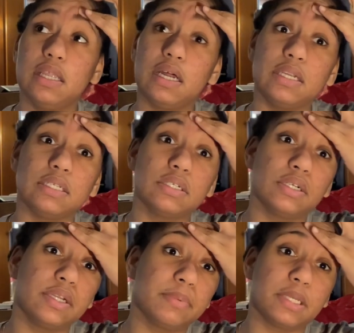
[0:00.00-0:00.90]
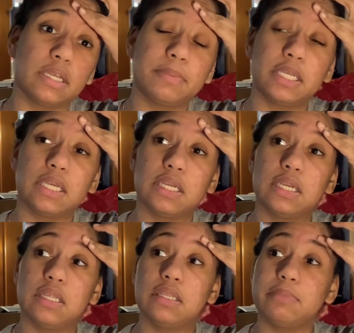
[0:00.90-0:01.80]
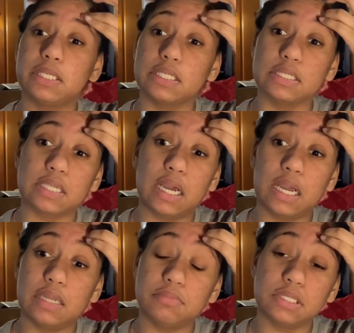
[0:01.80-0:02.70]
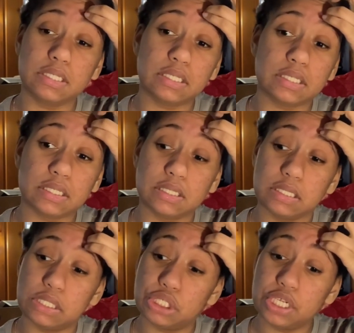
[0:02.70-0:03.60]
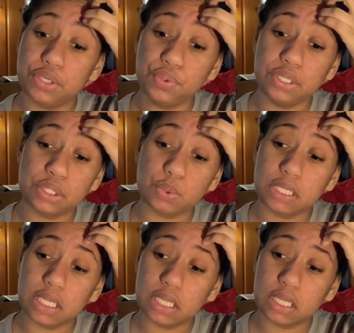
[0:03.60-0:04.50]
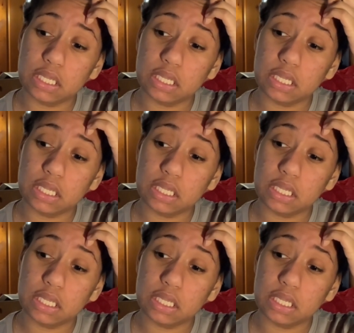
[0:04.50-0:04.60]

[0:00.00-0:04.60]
I need to hurry up and get paid because I'm just genuinely tweaking